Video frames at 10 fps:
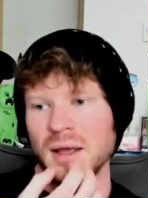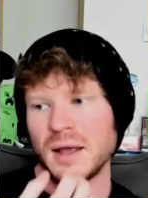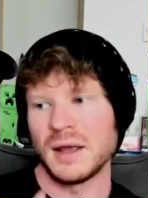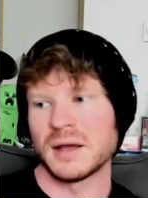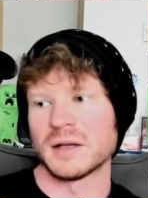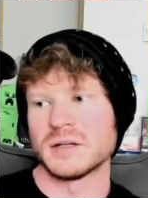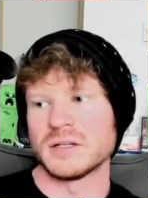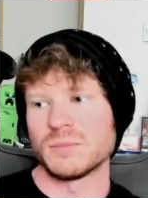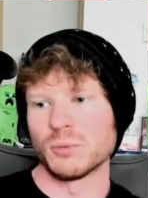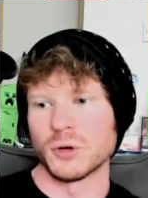
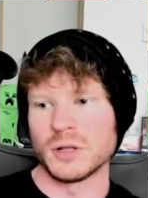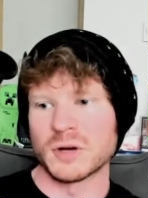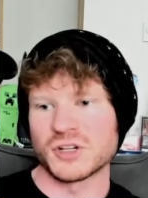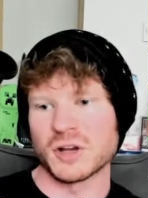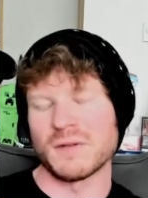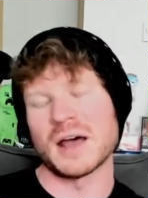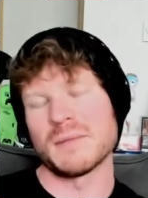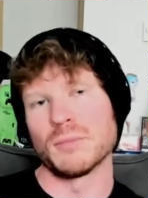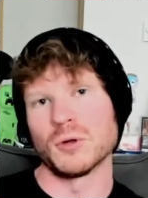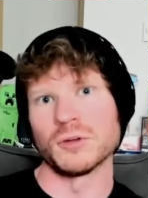And pretty much I've had
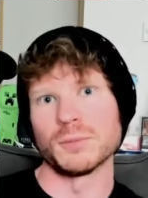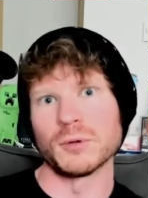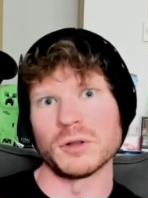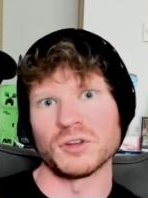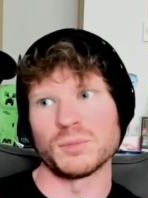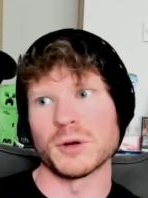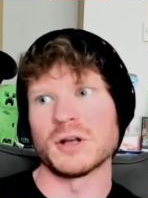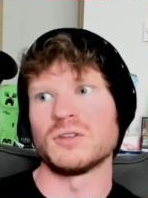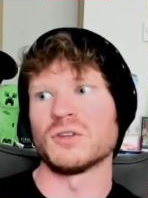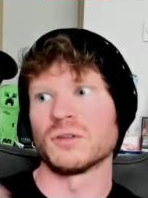multiple
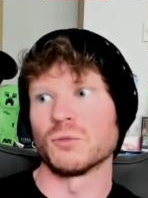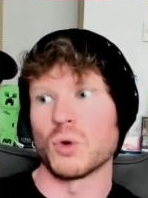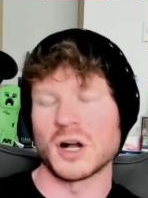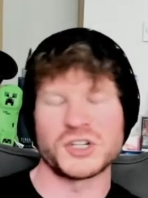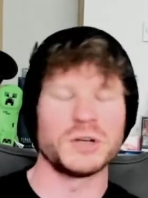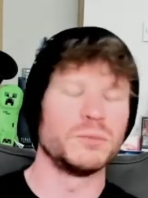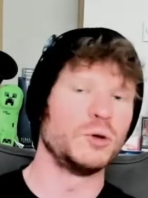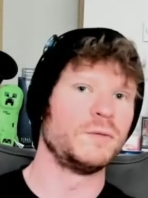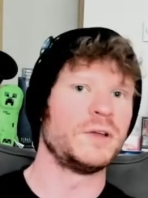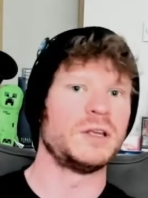experiences of watching
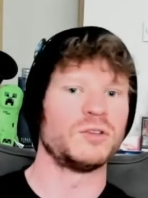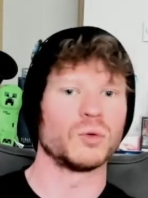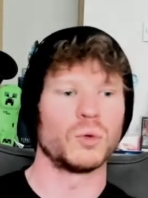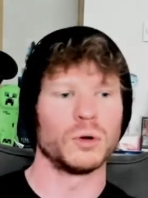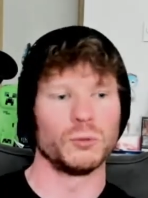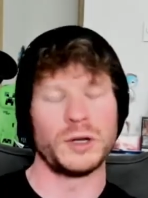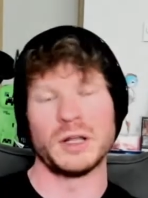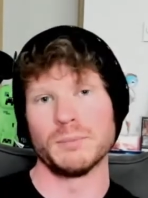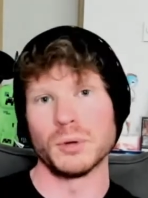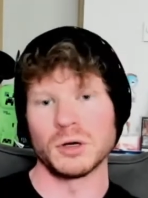movies or
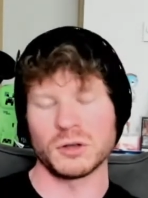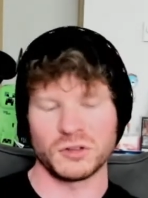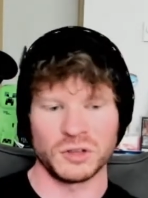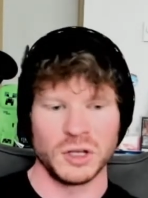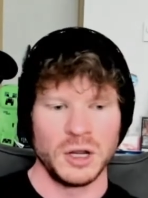reading books